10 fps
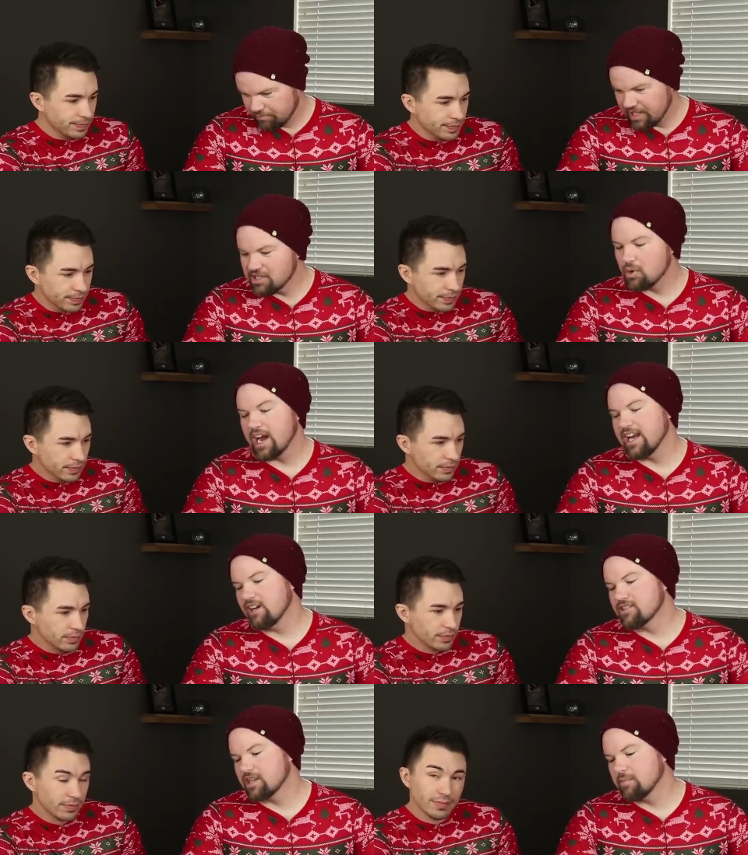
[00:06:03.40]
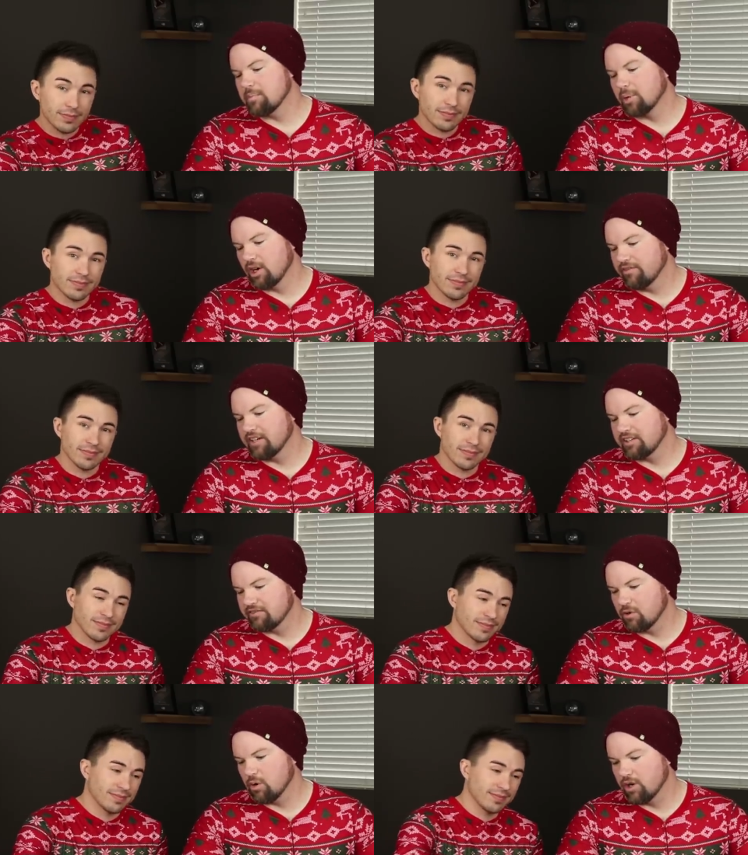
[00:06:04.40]
Speaker 1: This right here is gonna be perfect
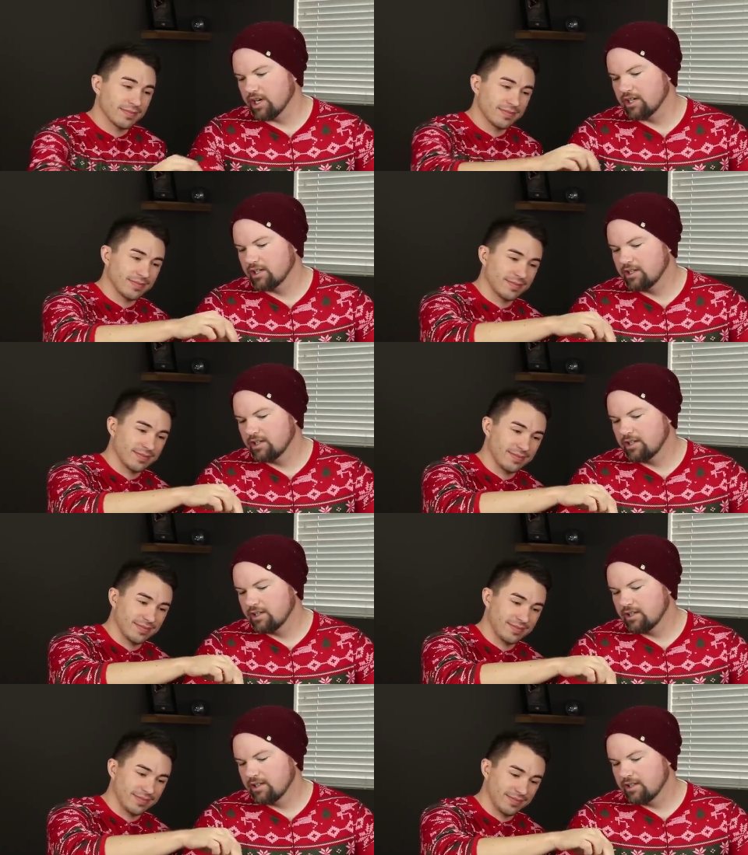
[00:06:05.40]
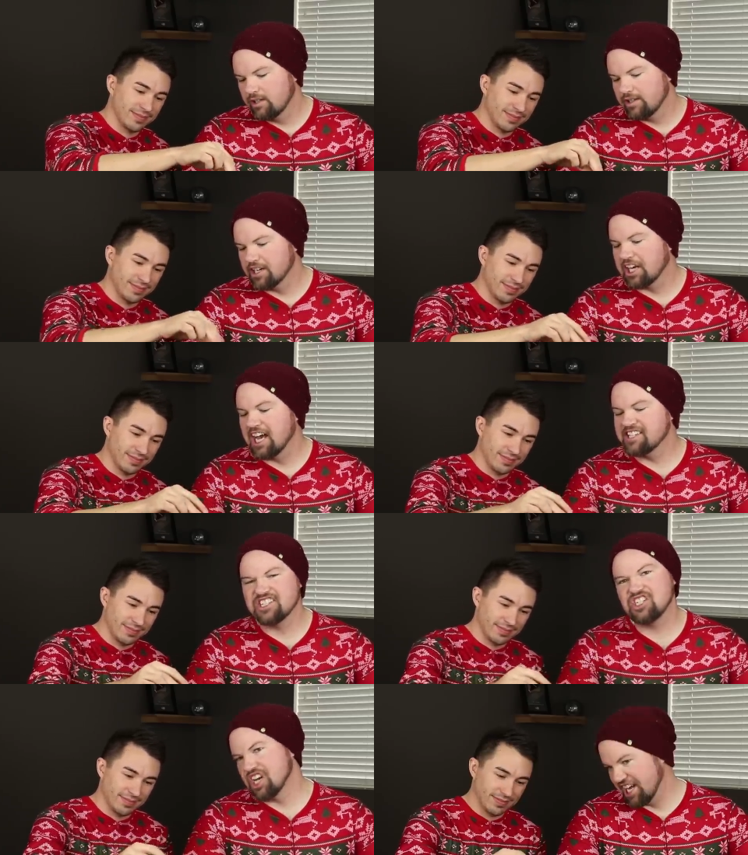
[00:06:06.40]
for your
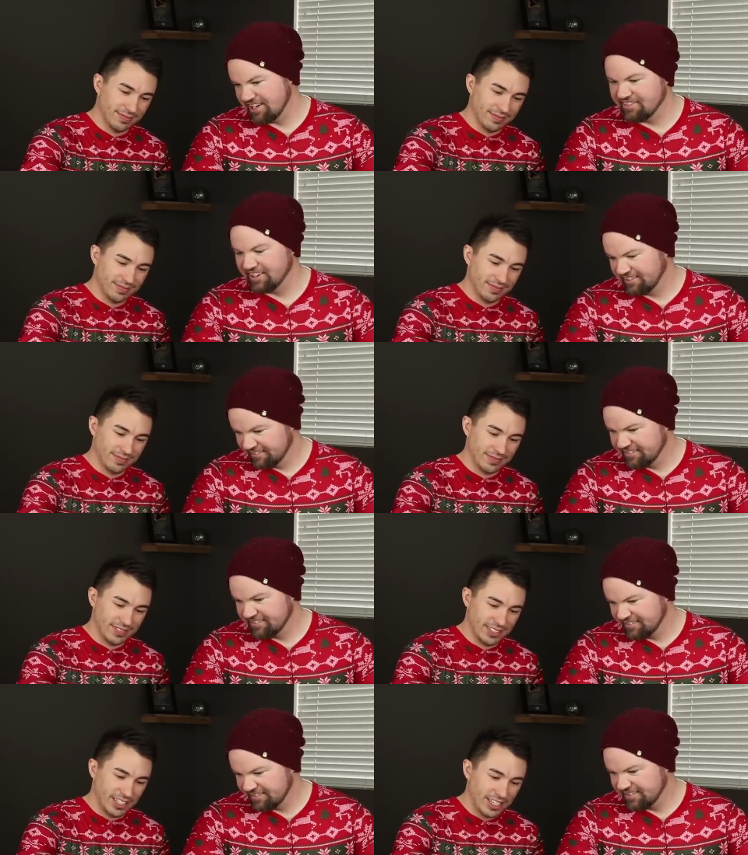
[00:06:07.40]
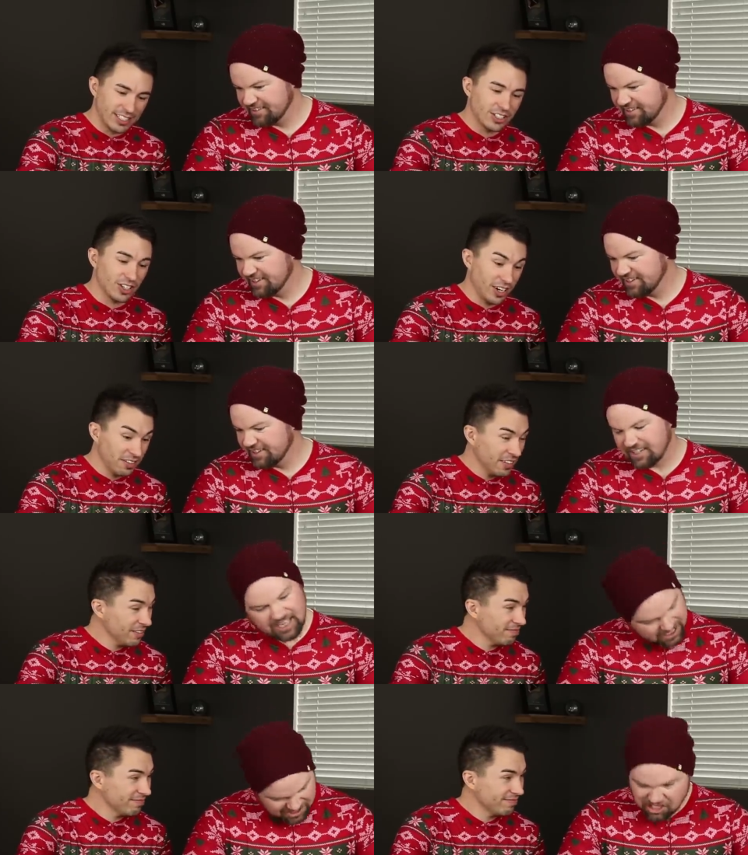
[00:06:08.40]
cousin Jonathan
Speaker 2: cousin Jonathan?
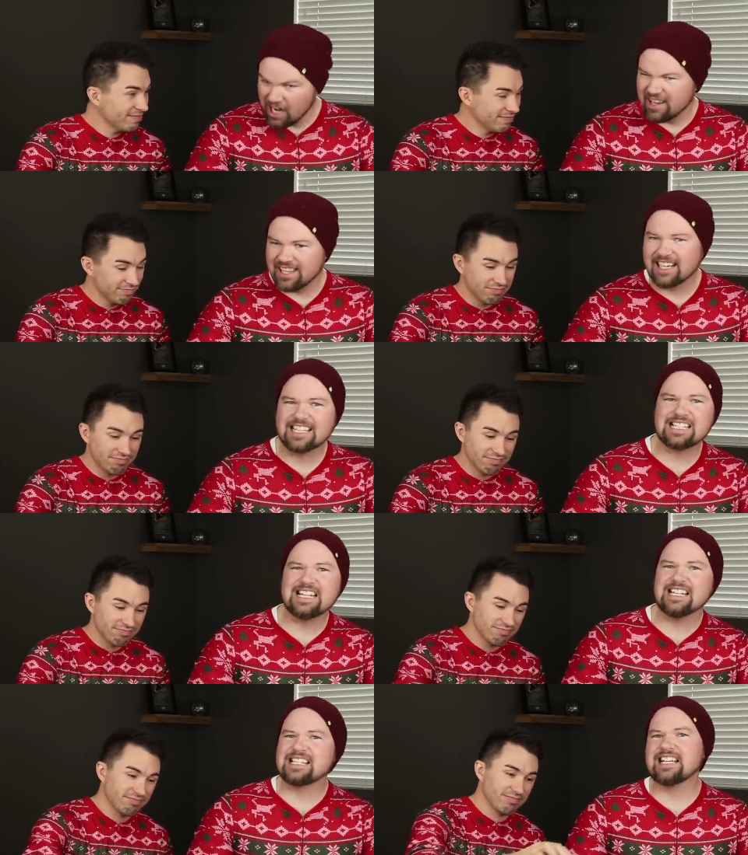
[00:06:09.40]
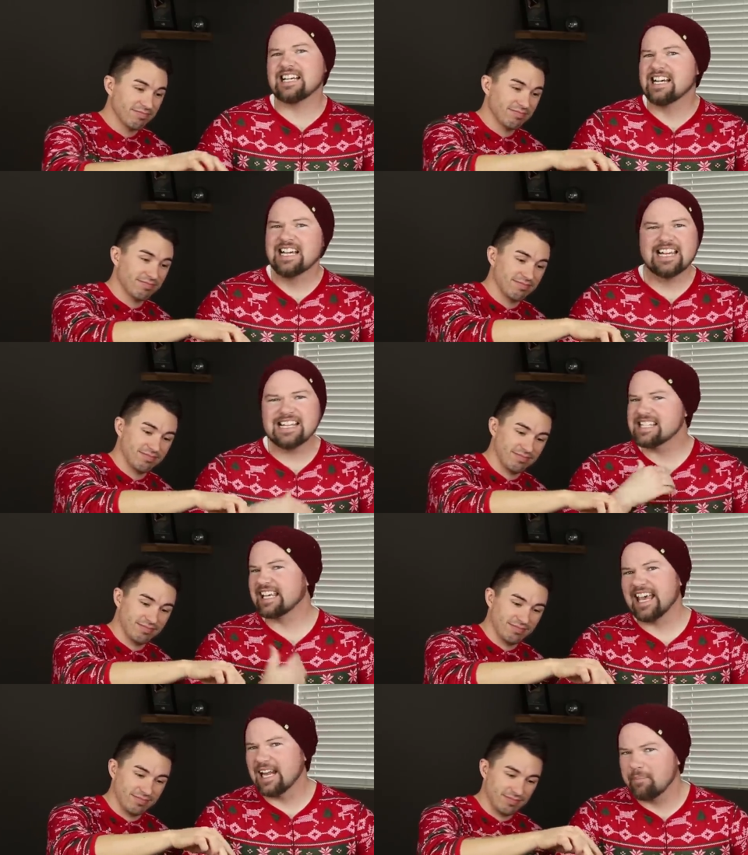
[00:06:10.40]
Speaker 1: Cousin Jonathan, because he's a he's a
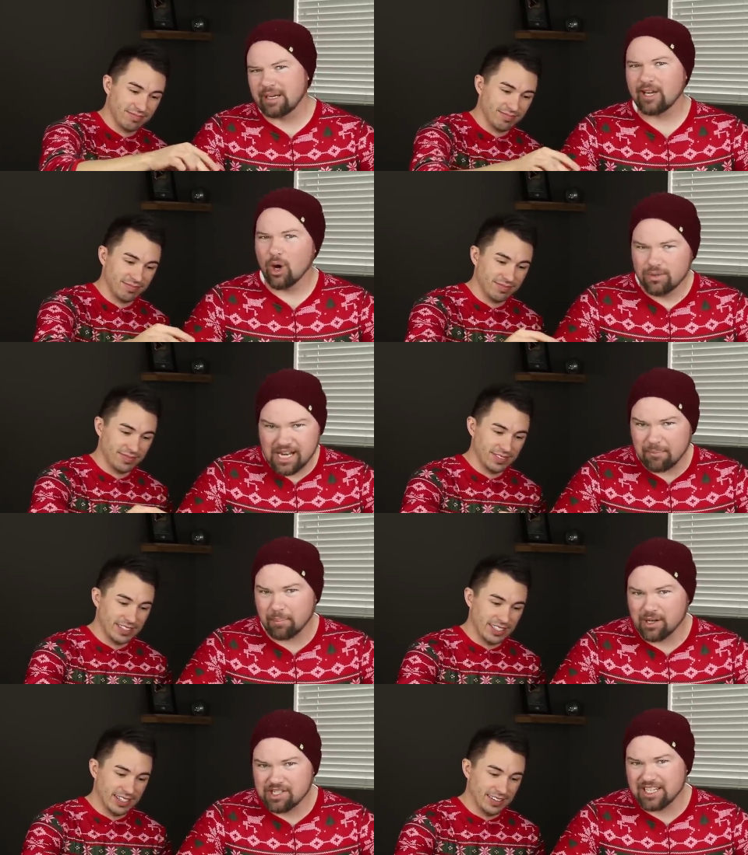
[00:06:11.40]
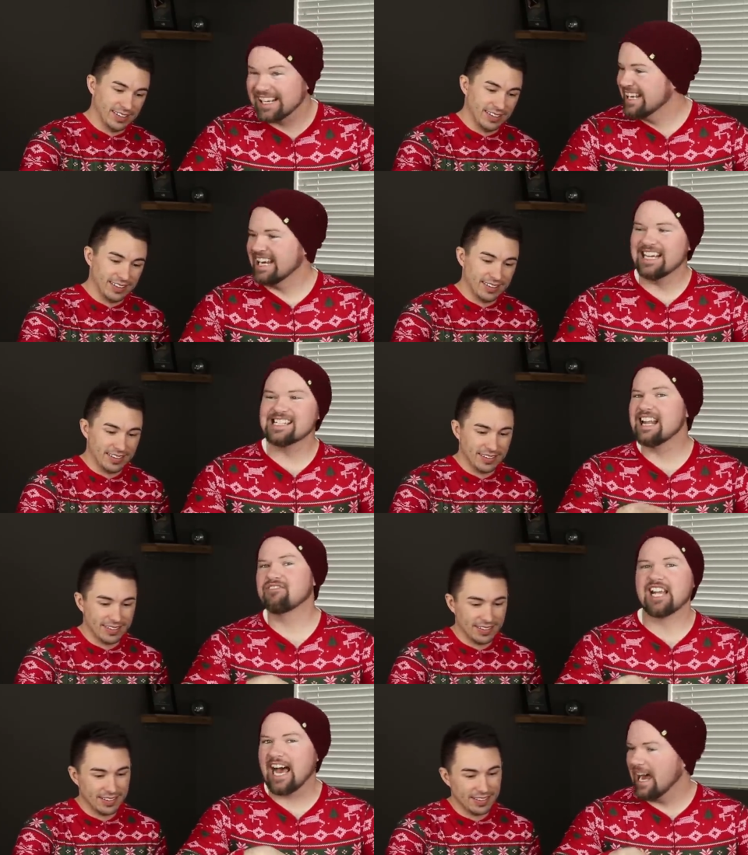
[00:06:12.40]
get up and go type person. He doesn't
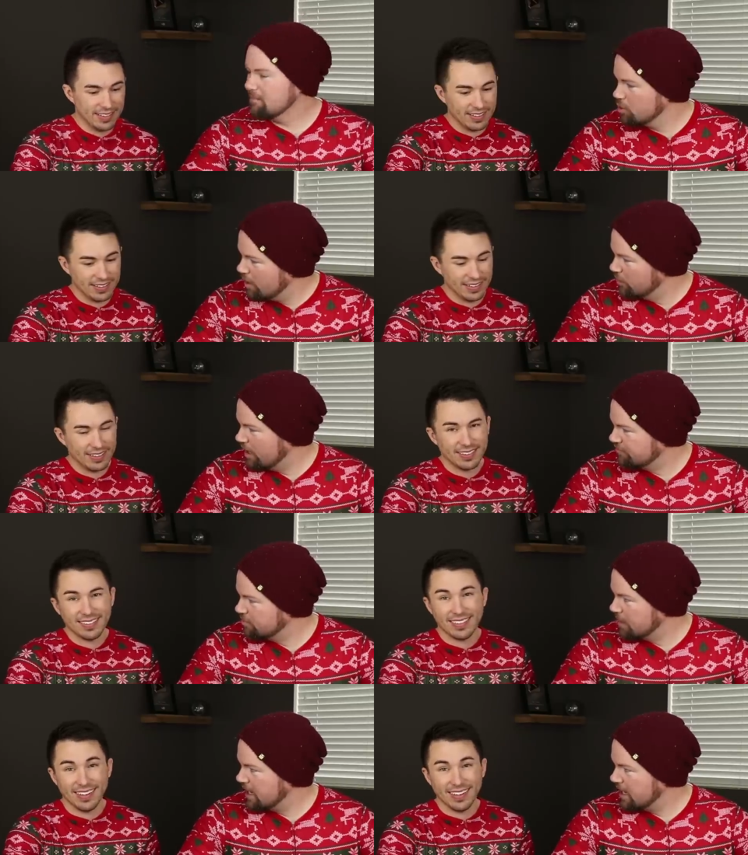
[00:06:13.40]
have time to wait around for